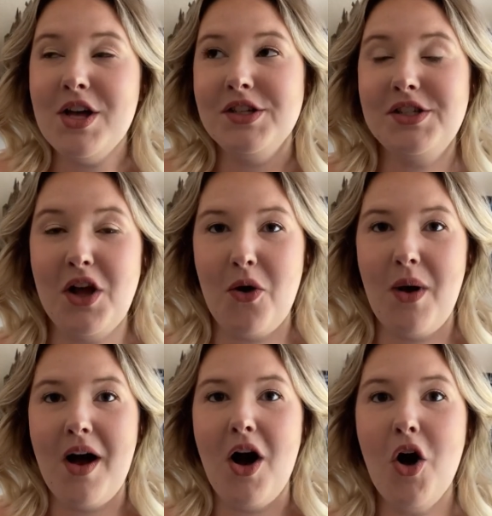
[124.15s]

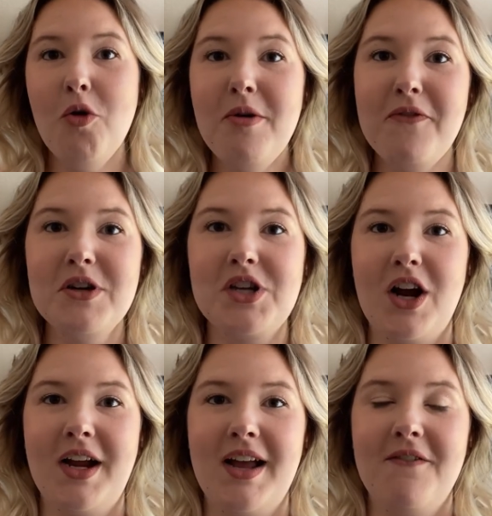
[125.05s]
So Home Before
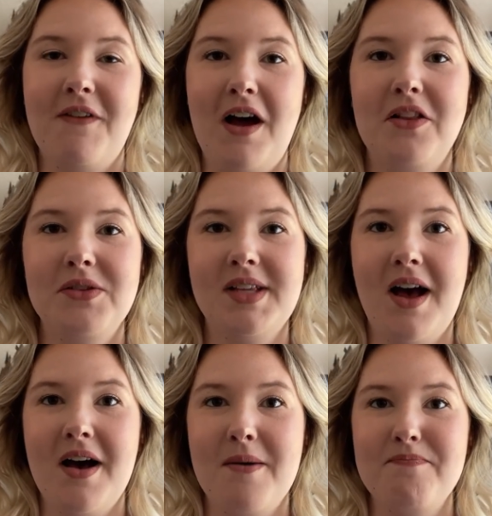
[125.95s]
Dark follows
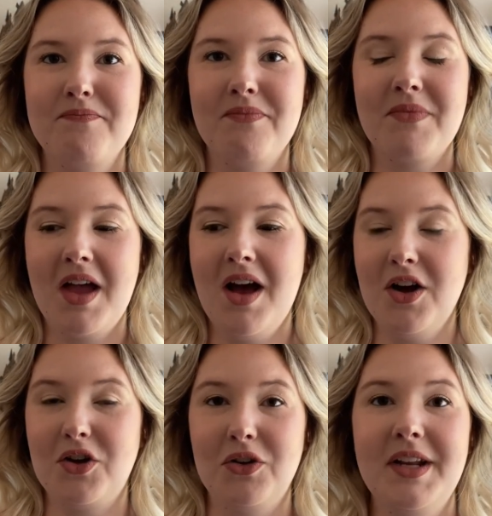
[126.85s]
um, a
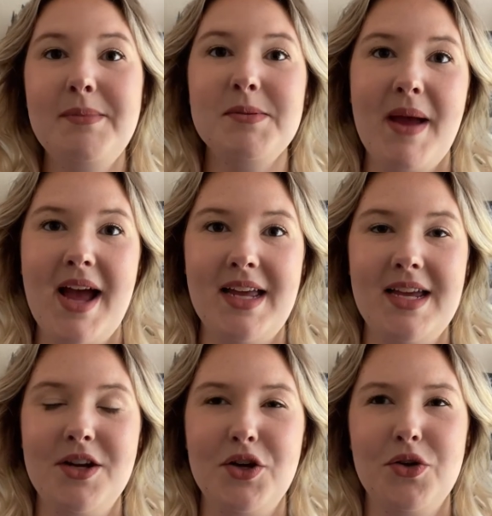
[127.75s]
girl named
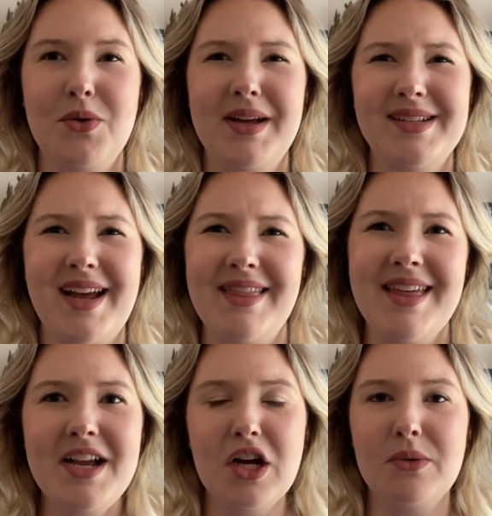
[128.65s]
Maggie who is, I
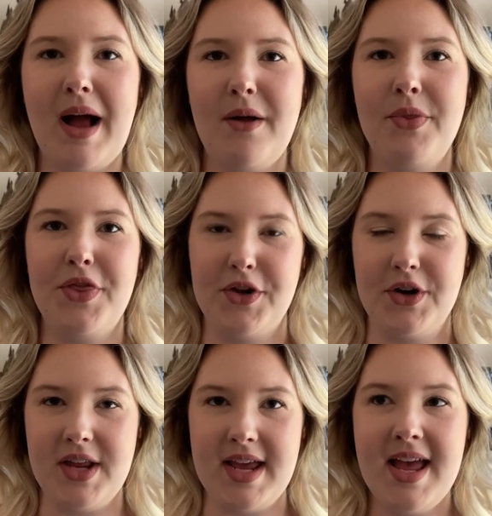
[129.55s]
think, around
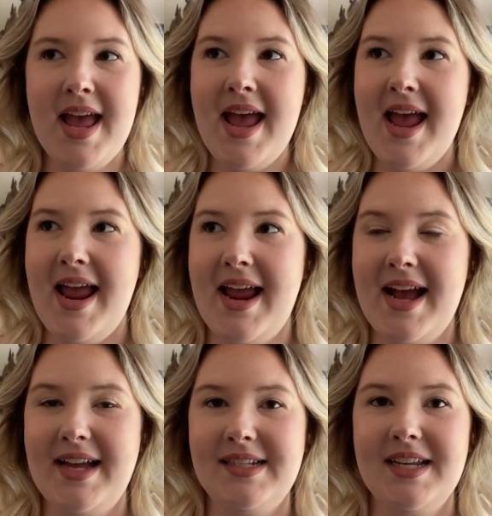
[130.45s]
30.
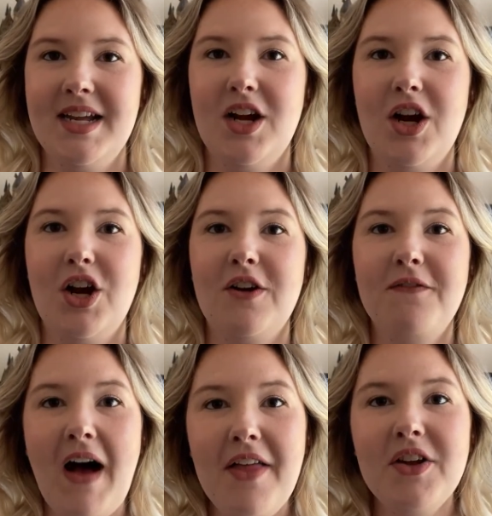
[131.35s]
And her
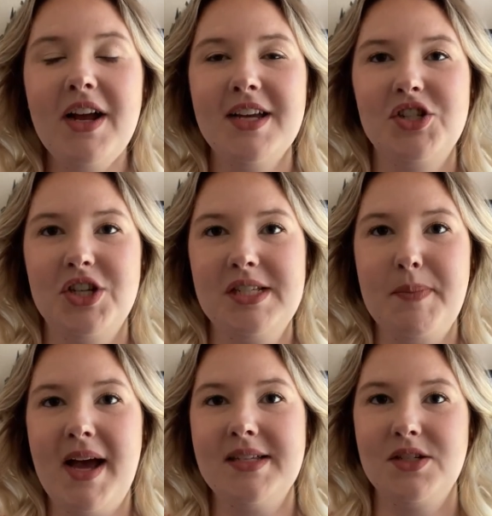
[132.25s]
father has just
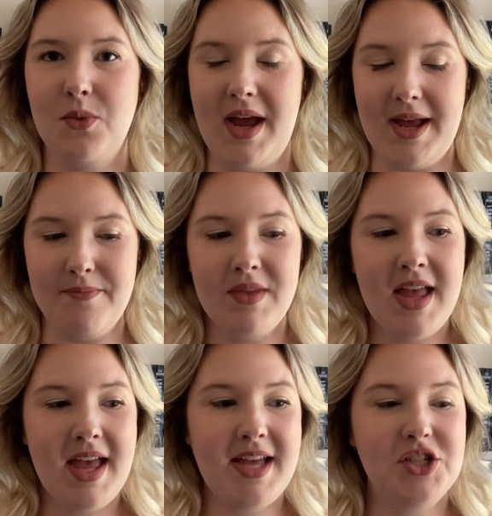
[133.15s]
passed away
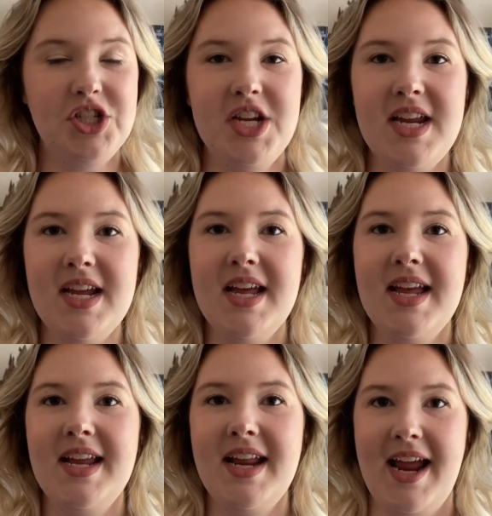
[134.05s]
and she
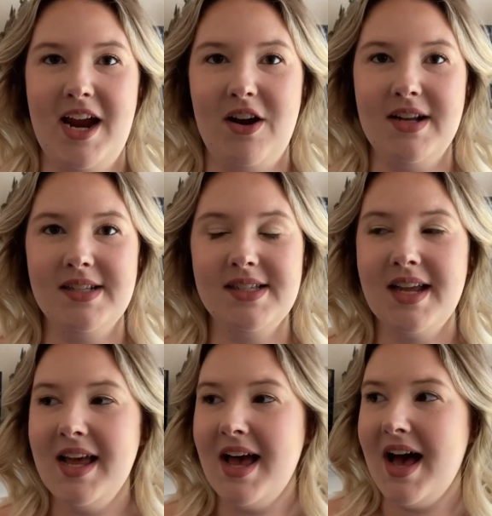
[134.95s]
inherits
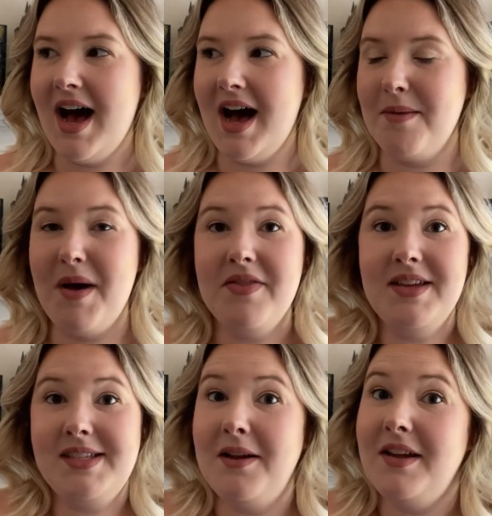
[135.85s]
um,
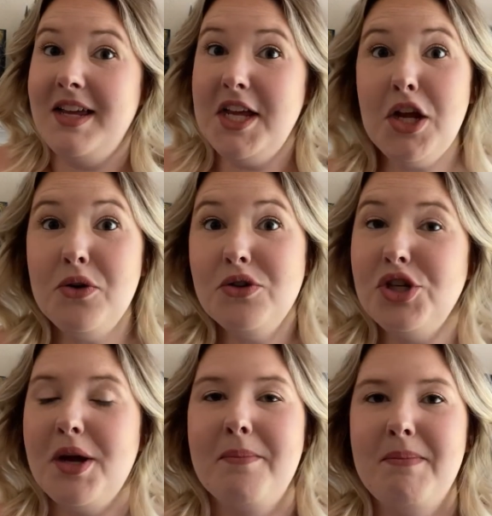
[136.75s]
this huge
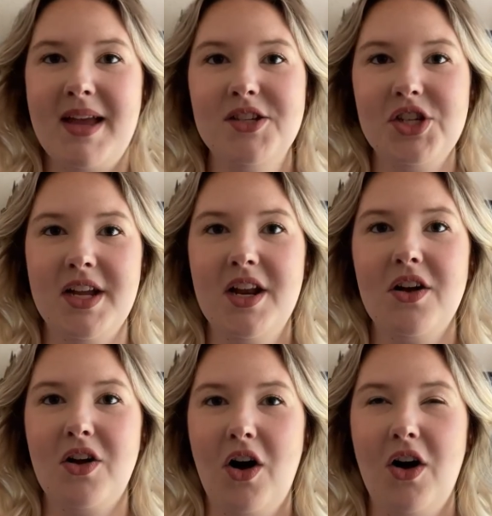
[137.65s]
mansion
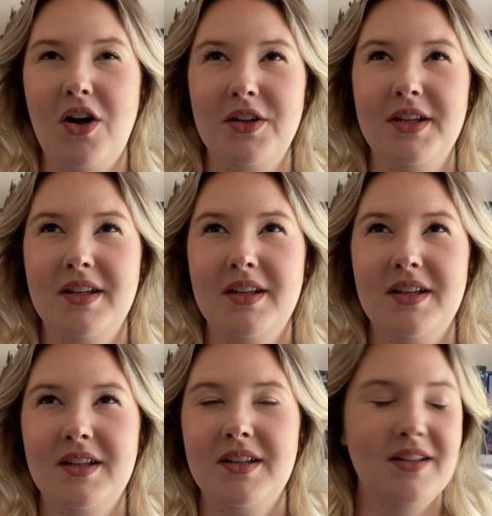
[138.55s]
called,
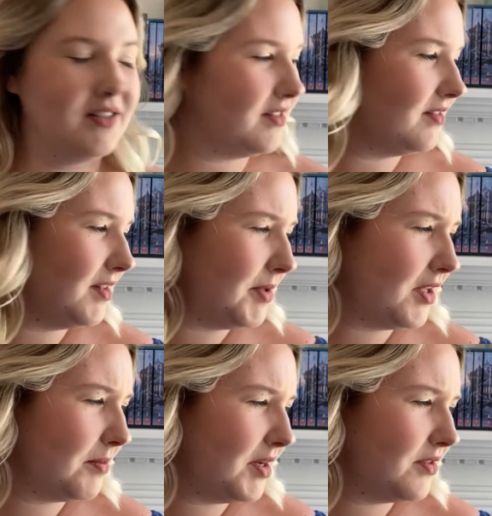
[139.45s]
let me
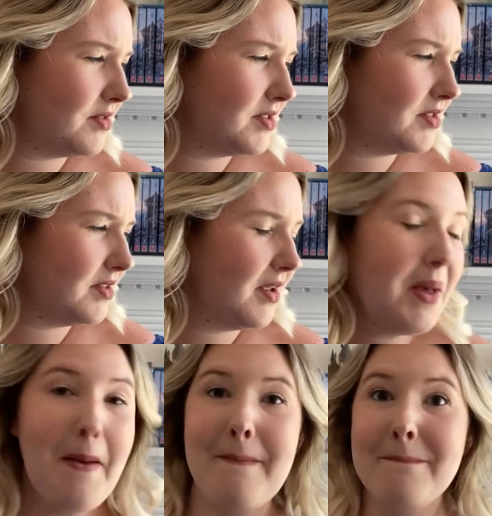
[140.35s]
look at my notes,
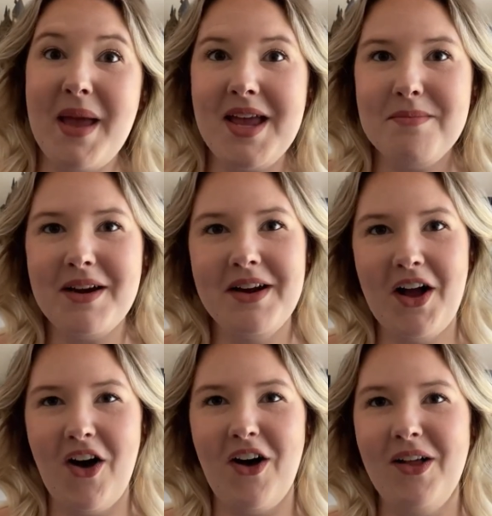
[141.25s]
Baneberry
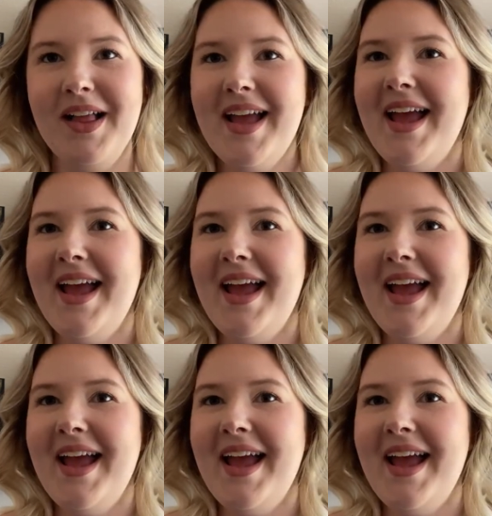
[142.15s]
Hall.